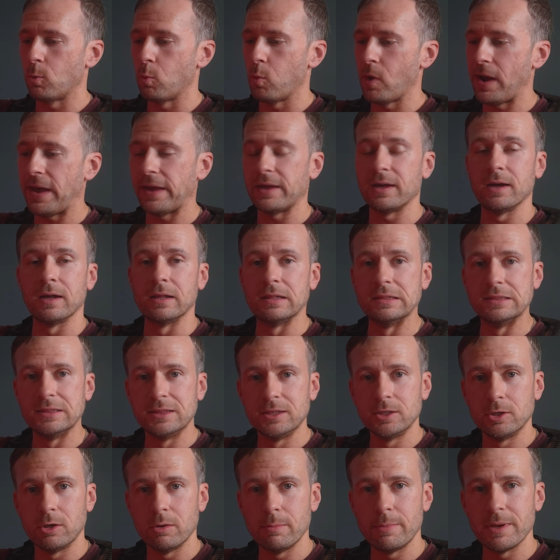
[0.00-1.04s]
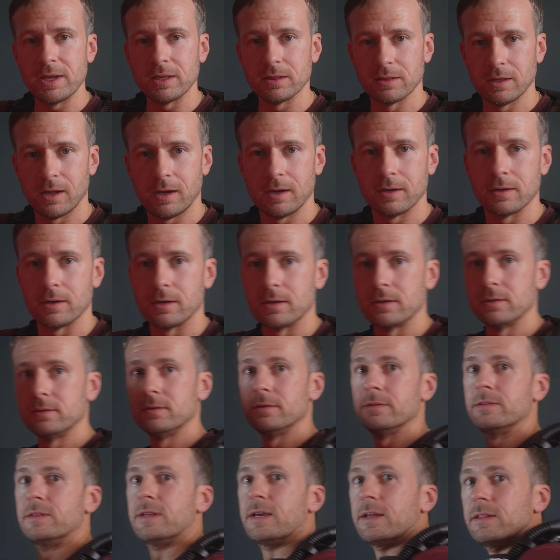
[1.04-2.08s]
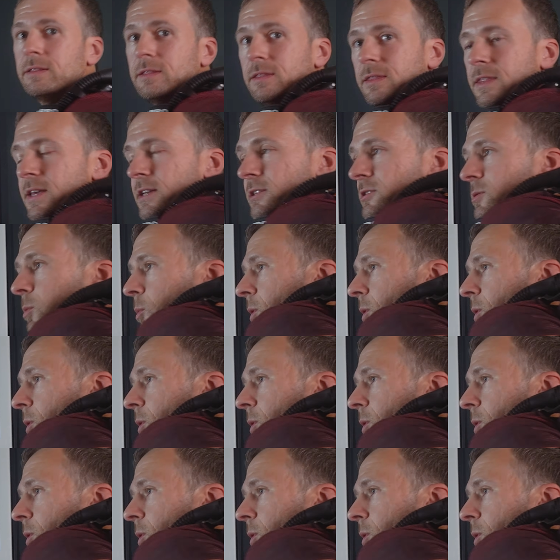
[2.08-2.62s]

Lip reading: wet a little bit longer than this